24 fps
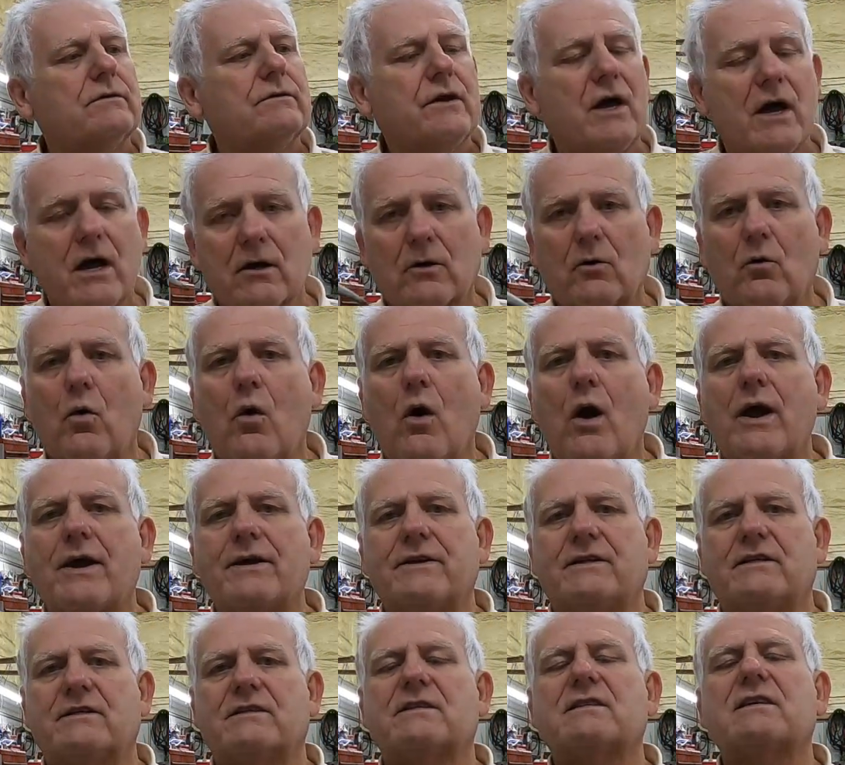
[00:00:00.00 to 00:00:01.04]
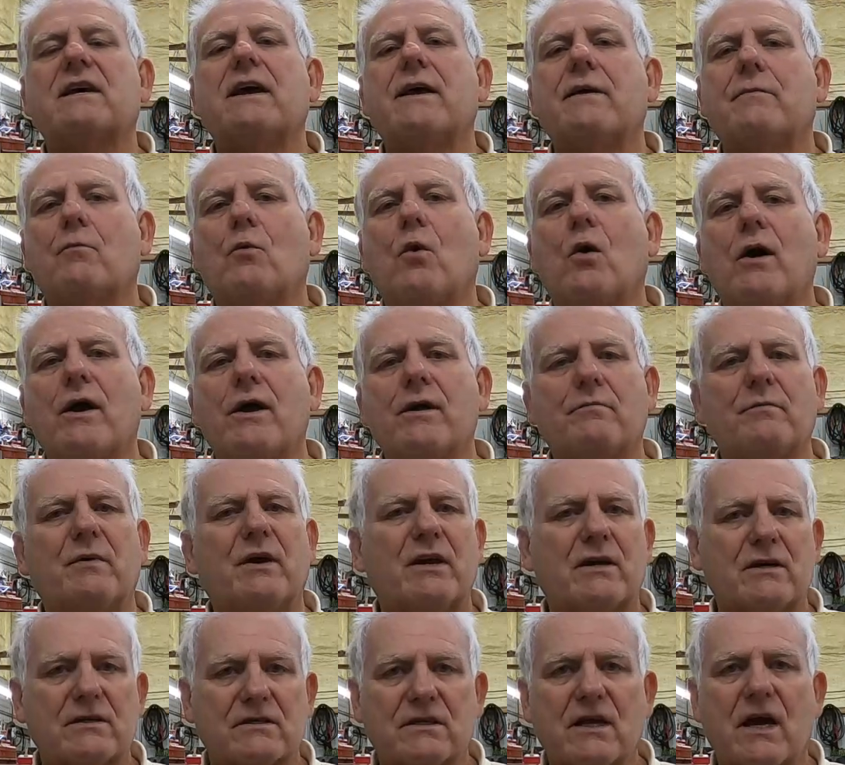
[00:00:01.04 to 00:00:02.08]
not quite the same weight,
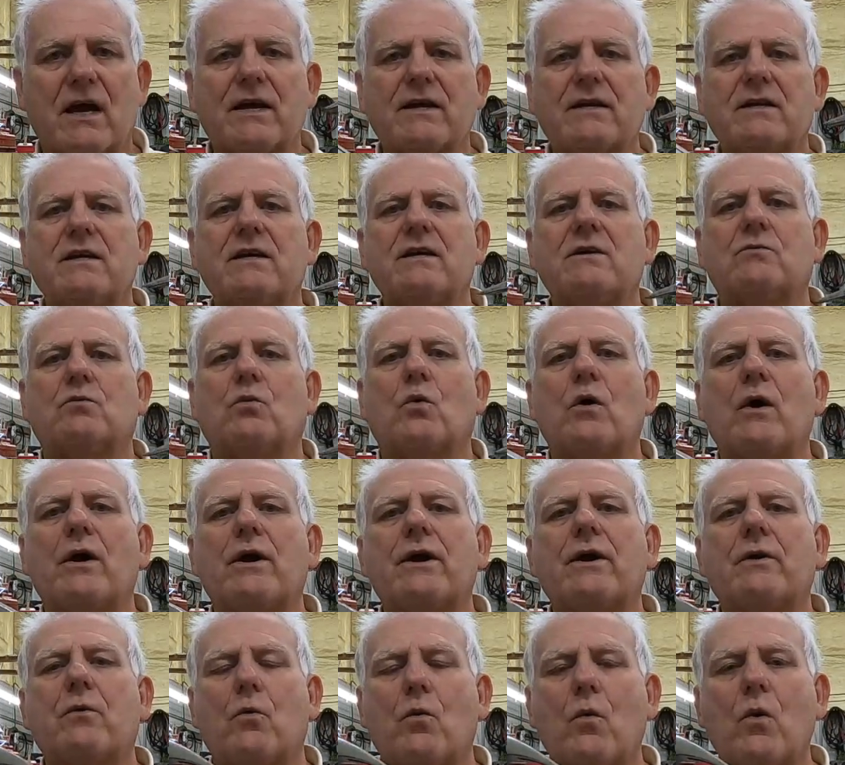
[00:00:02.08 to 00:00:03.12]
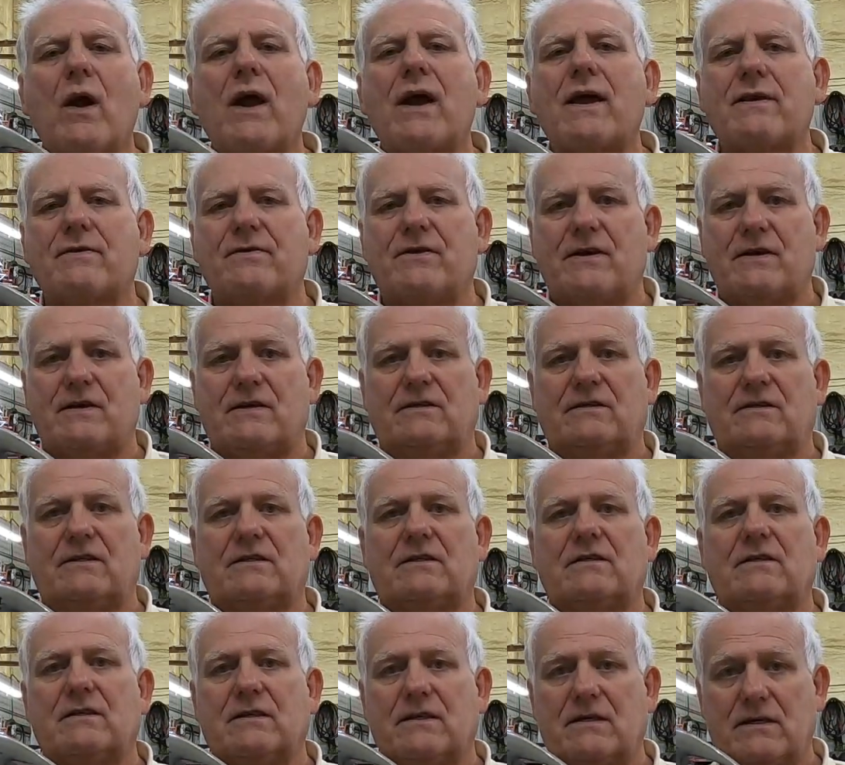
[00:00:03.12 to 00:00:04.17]
because I did weigh
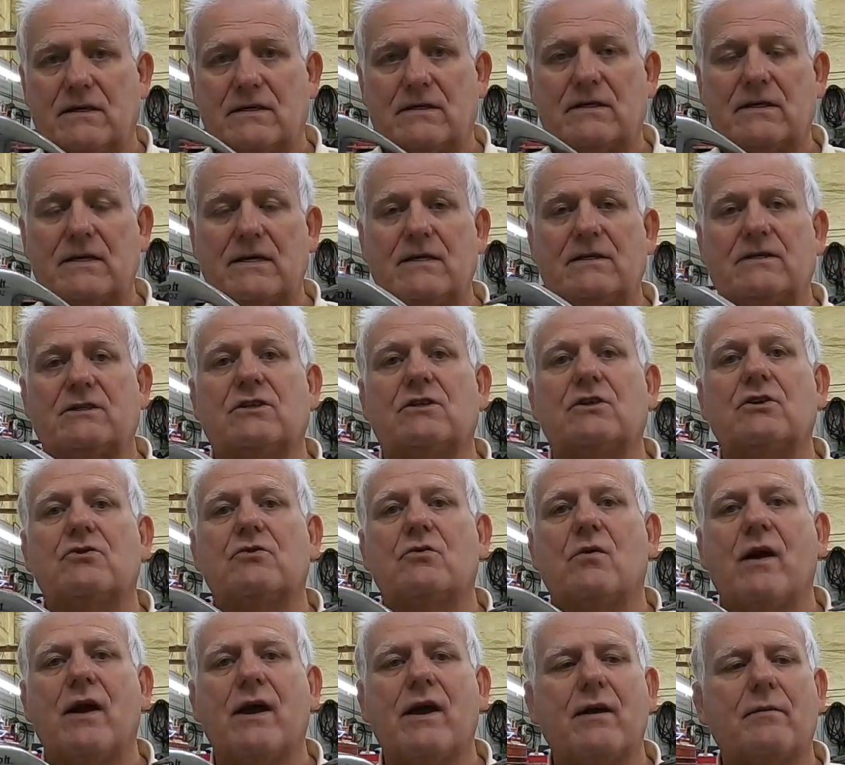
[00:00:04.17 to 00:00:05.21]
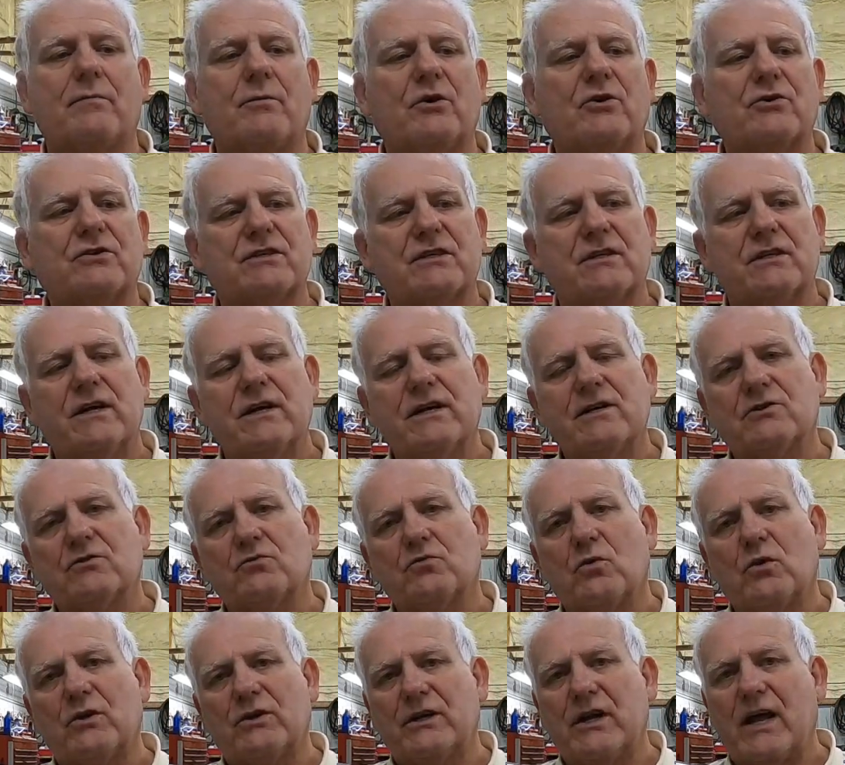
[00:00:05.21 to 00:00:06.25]
these two hammers, and
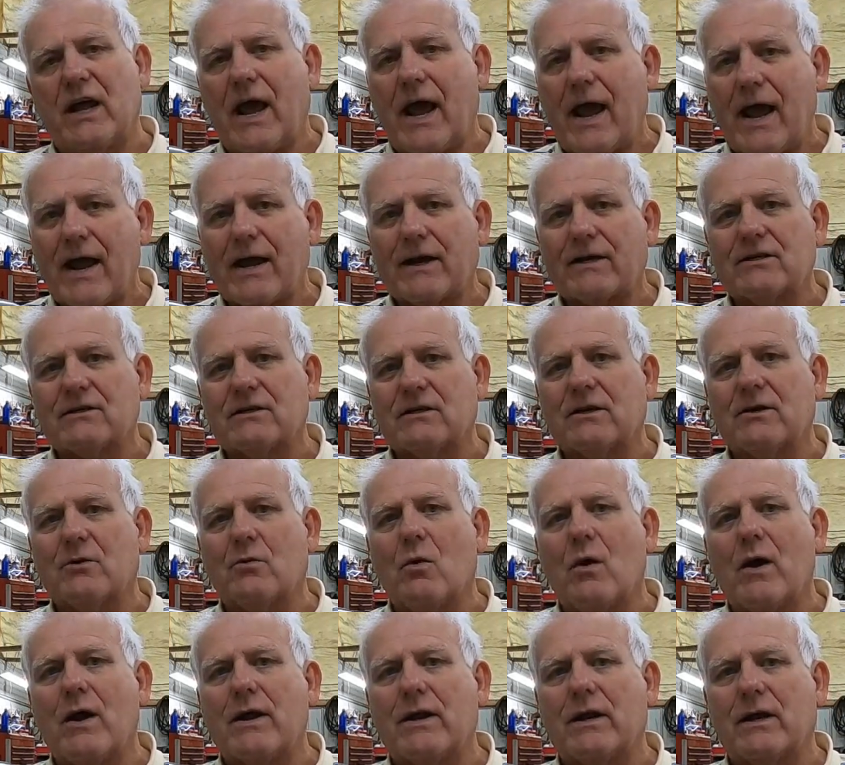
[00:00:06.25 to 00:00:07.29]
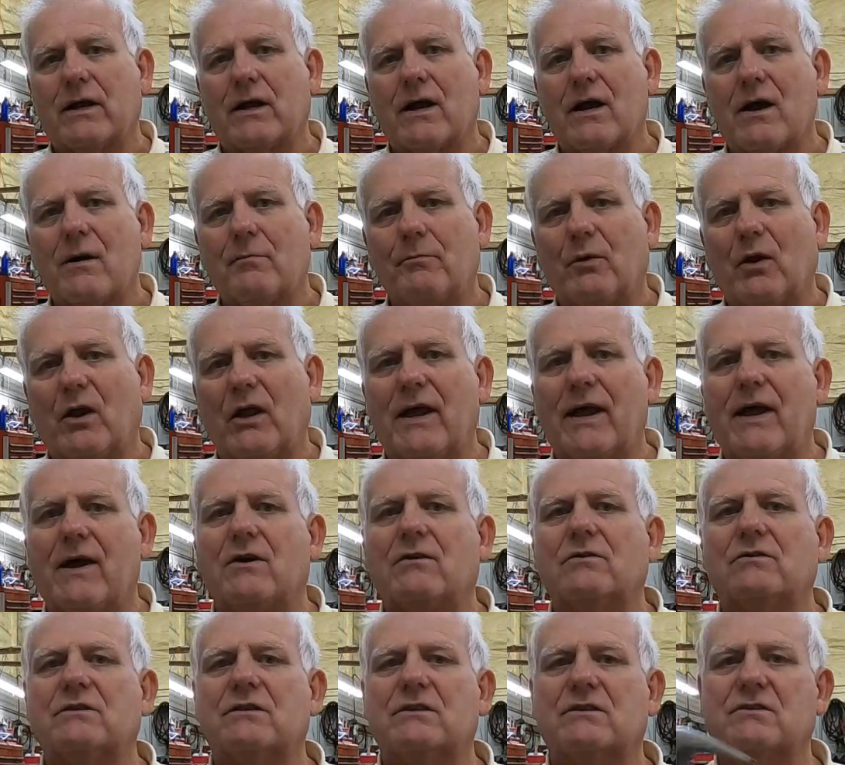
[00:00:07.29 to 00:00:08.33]
this one actually weighed a couple
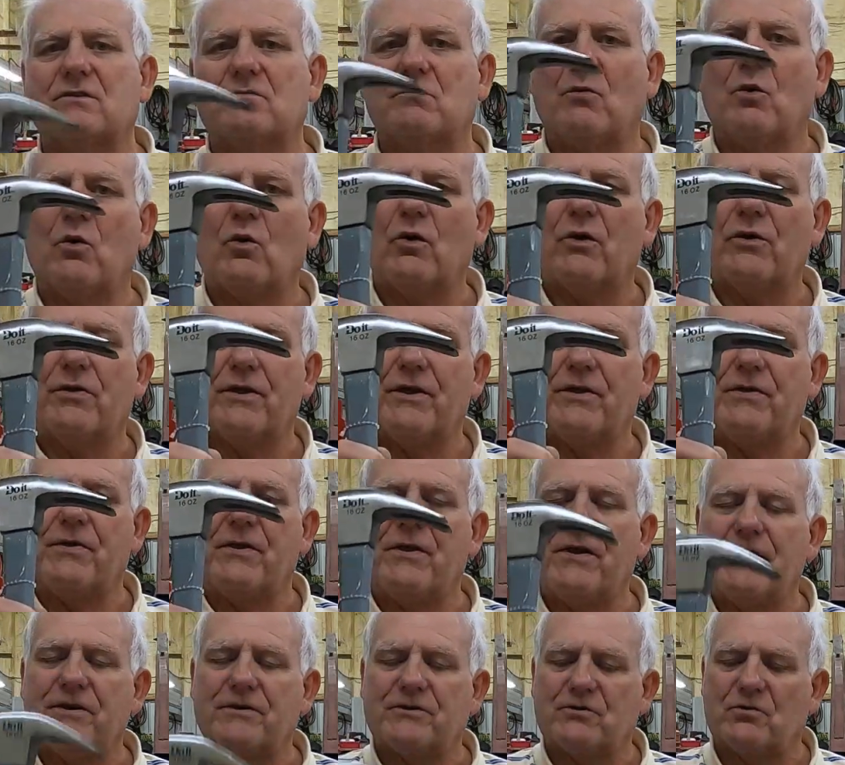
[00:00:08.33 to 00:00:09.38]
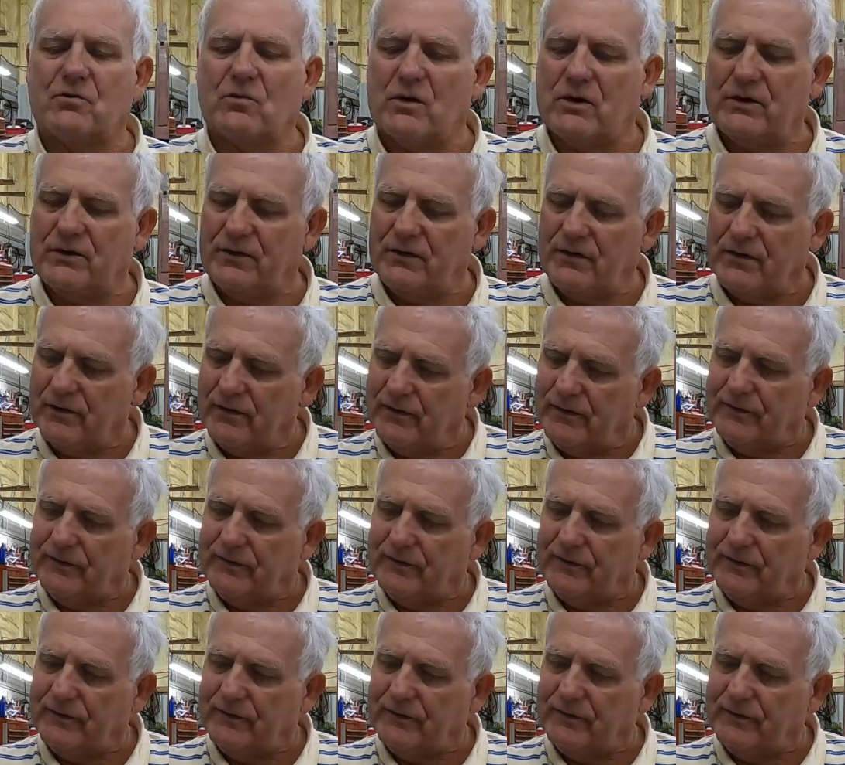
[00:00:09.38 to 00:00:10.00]
ounces more than this one.